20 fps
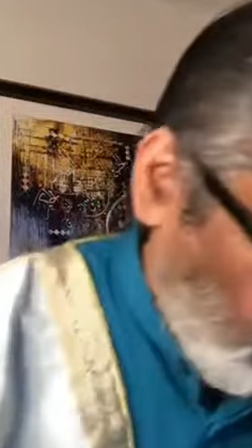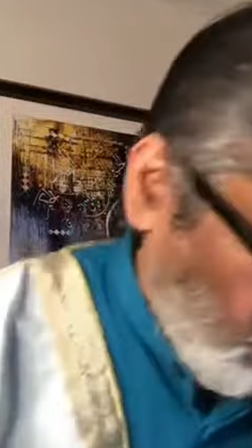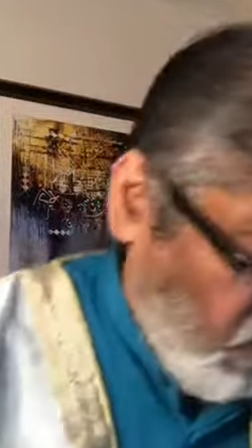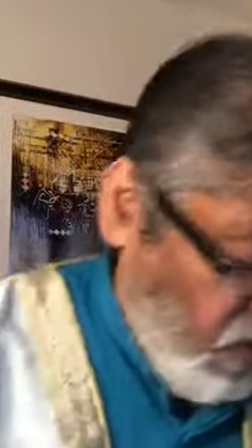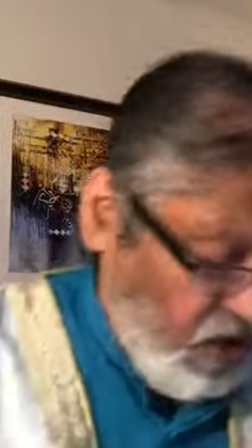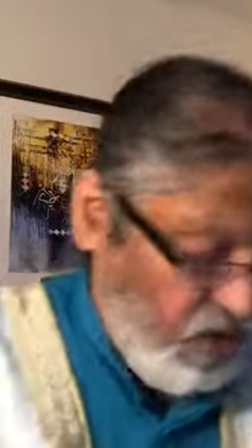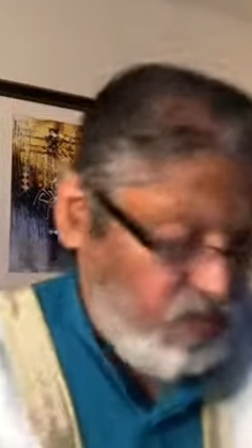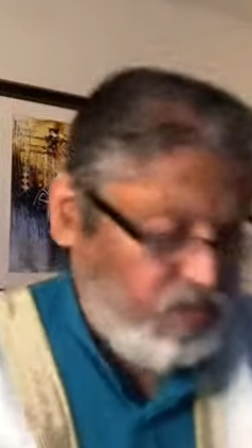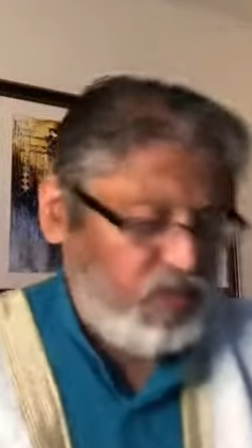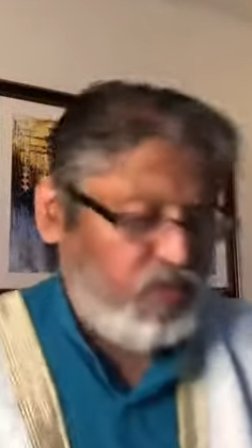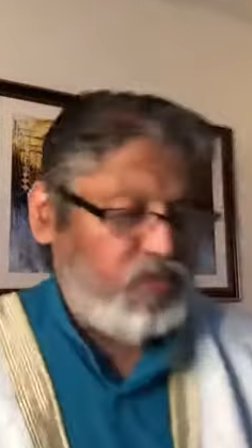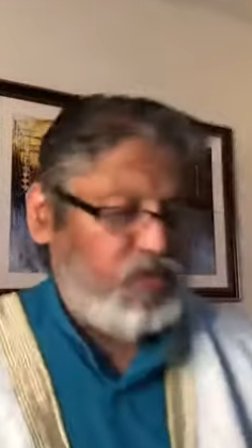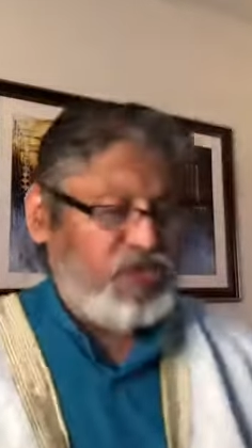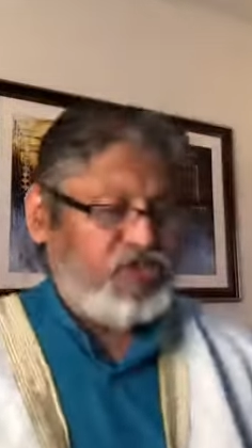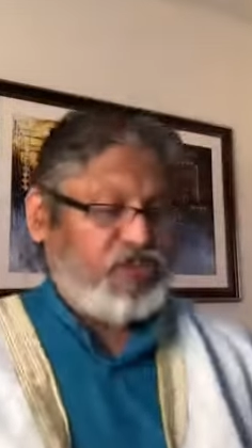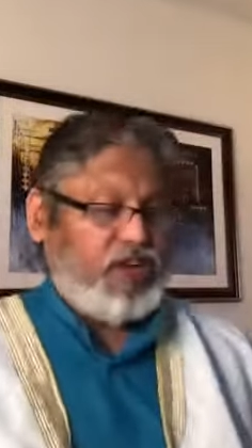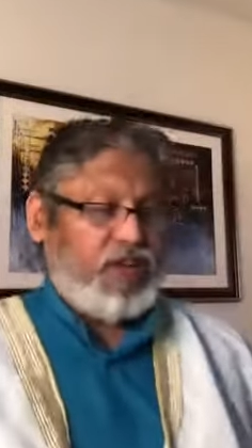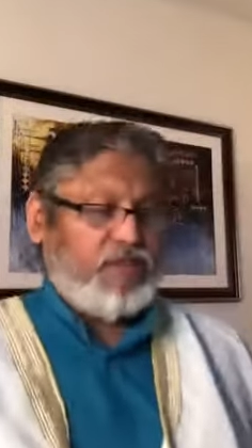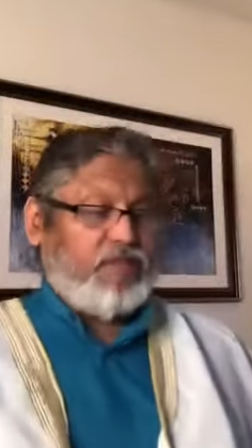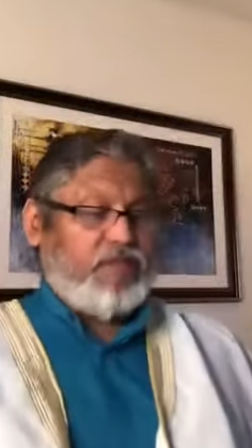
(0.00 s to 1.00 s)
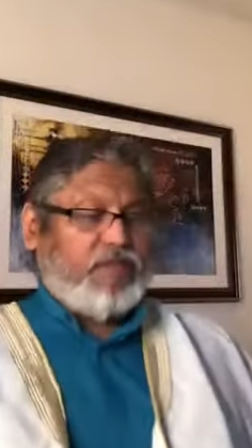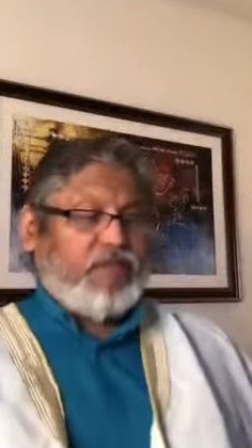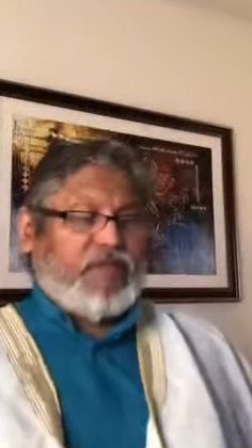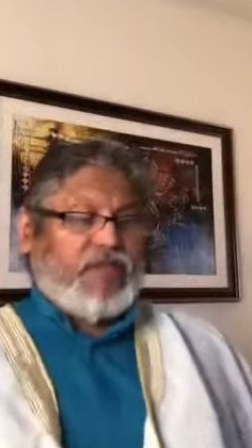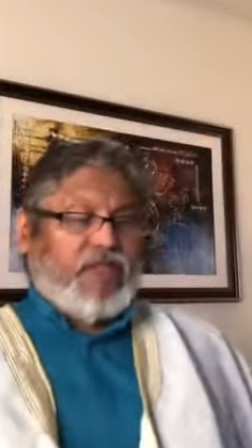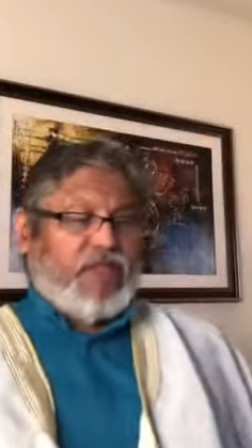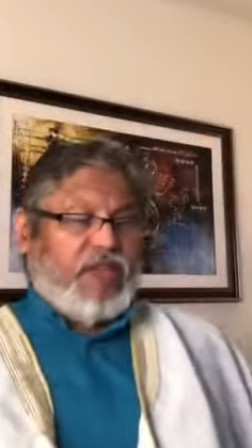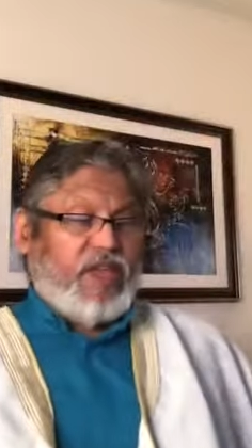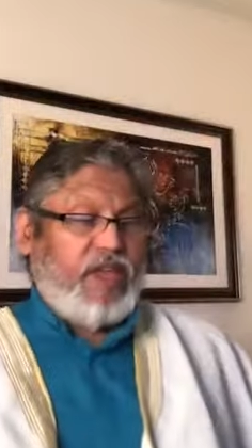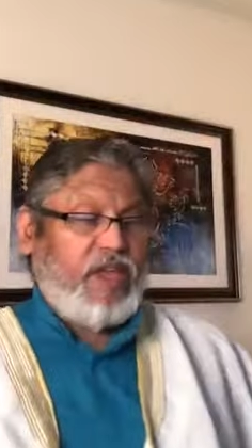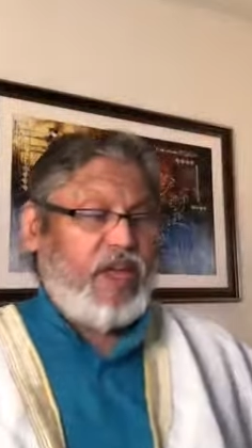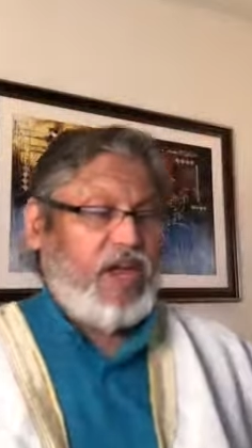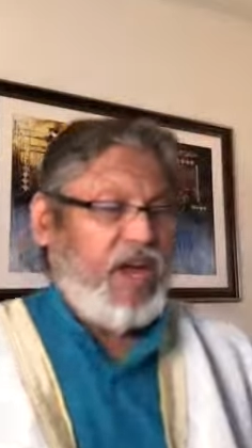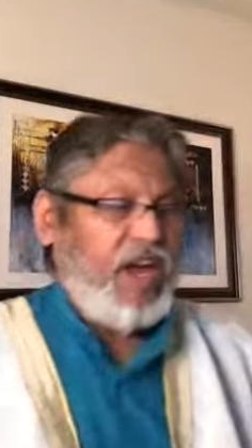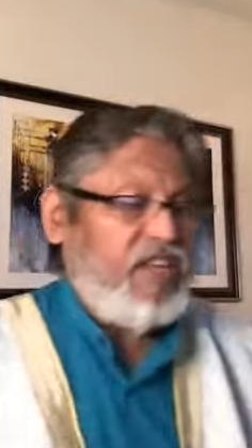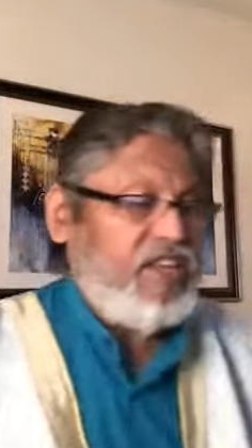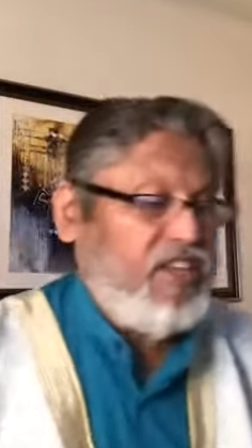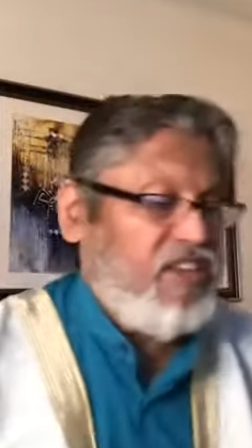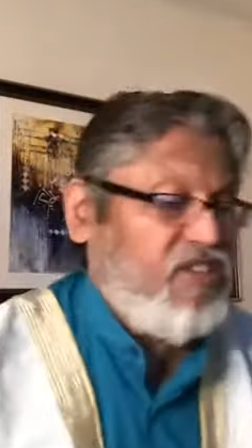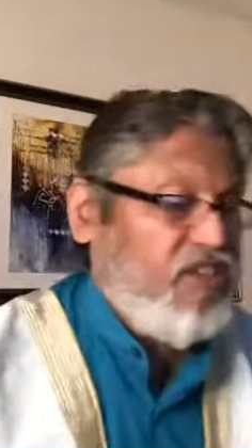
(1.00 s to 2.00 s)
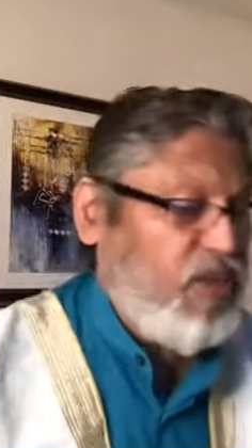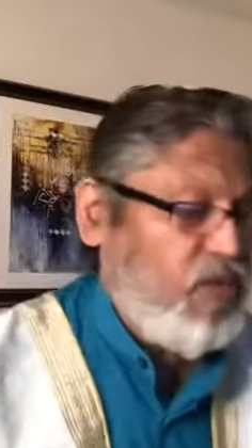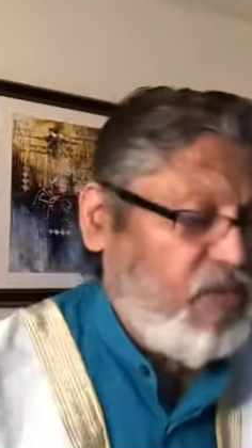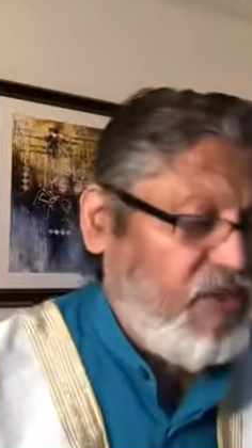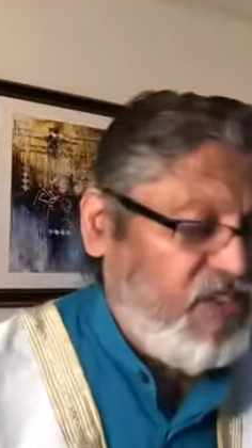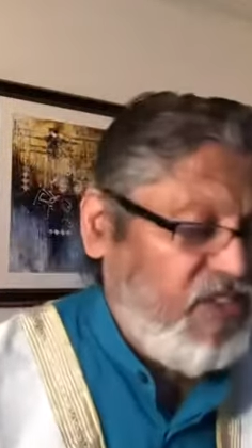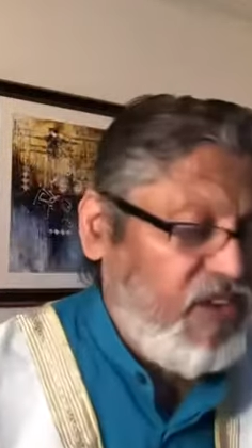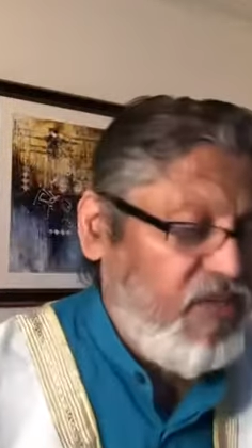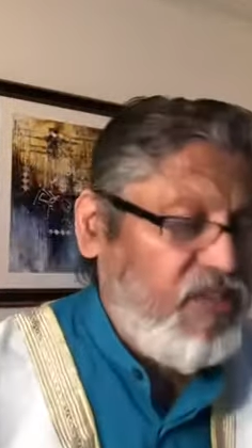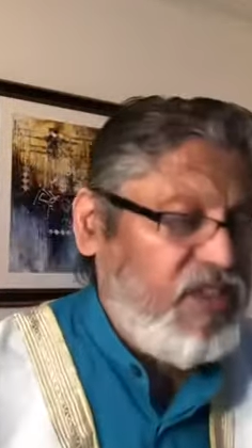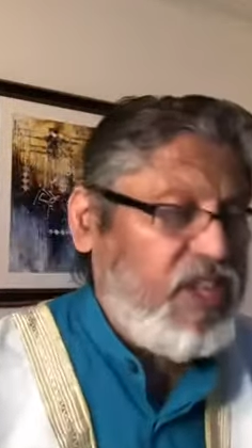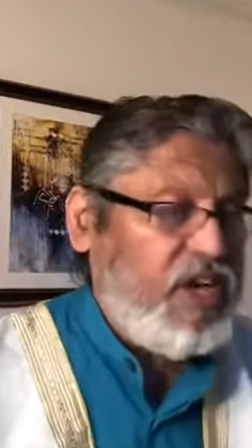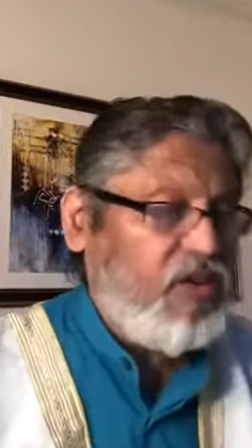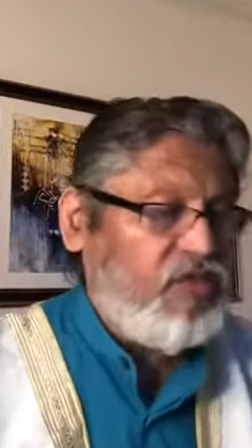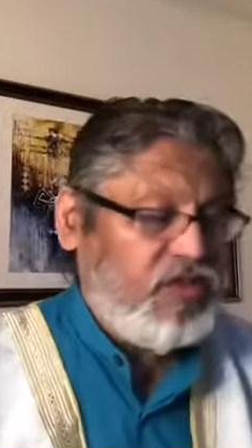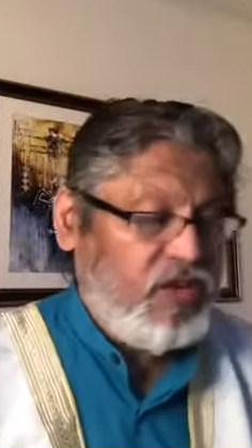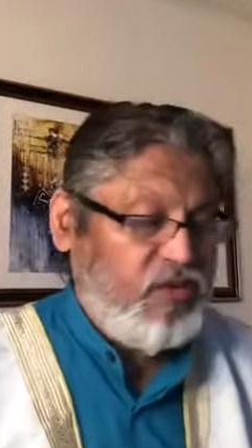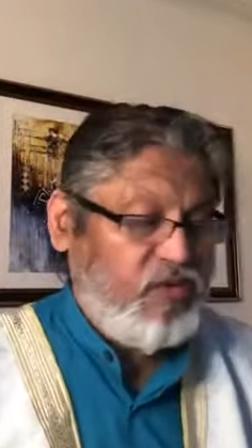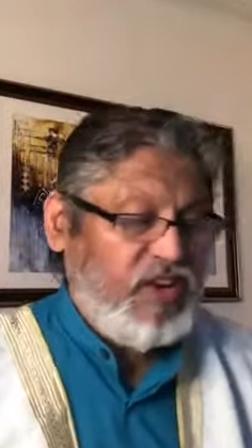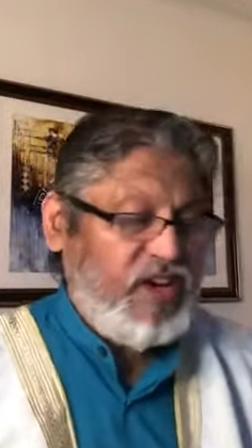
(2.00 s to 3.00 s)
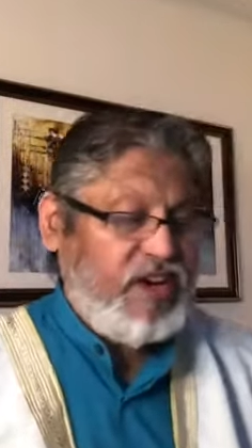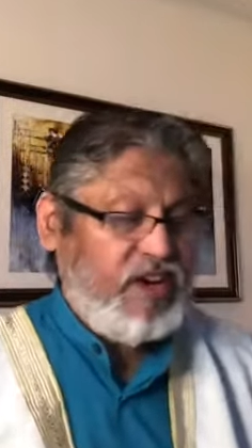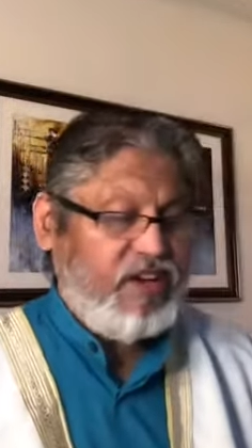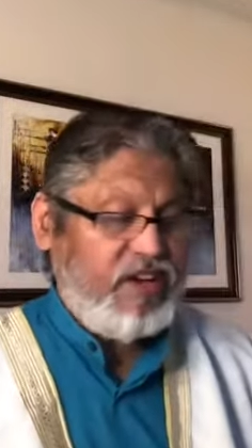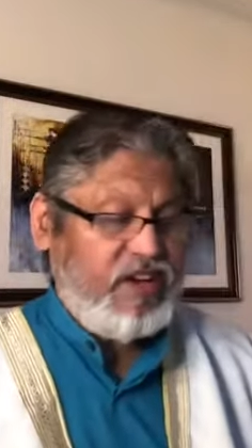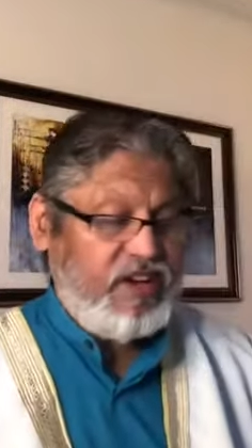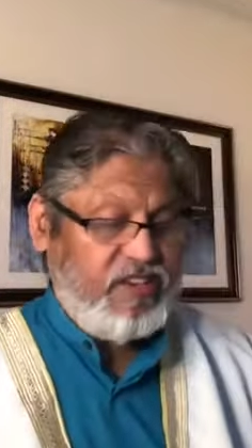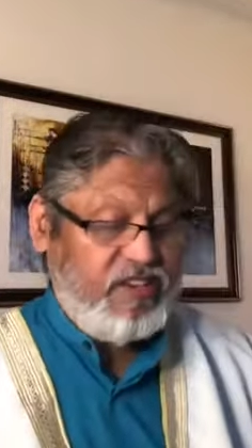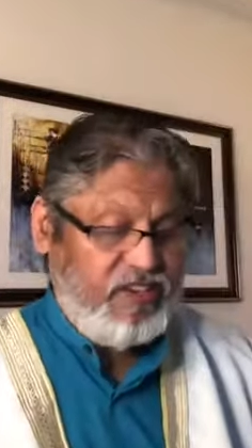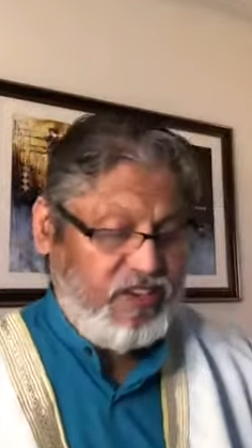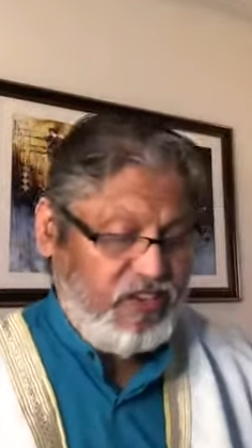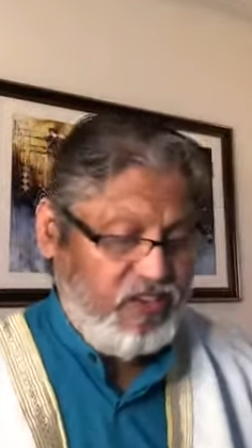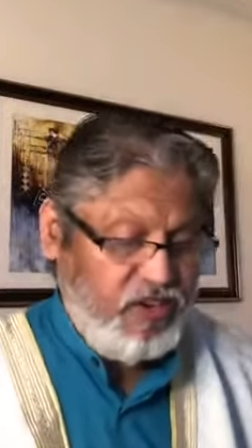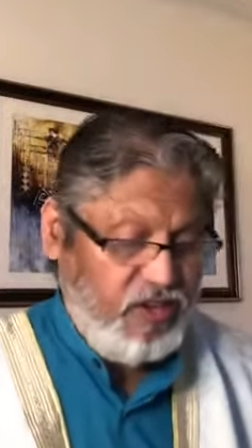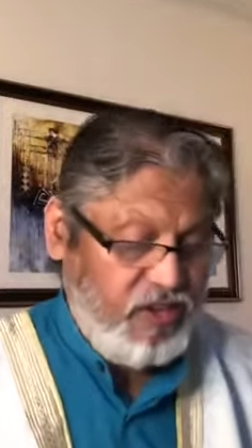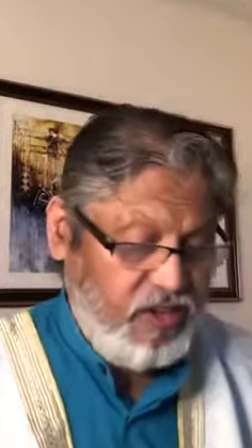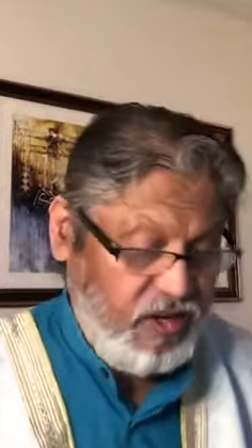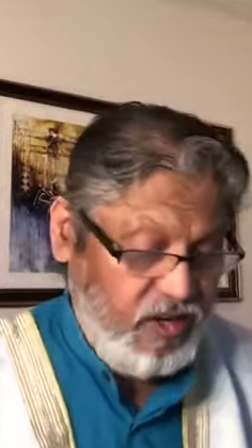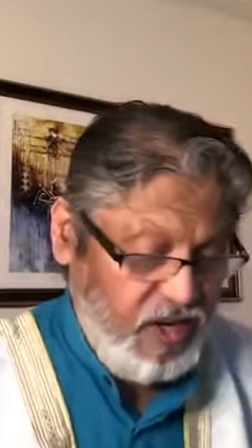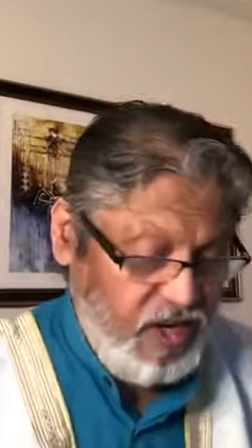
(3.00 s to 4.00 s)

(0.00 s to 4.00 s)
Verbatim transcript: from Muslim. Hadith number 7163.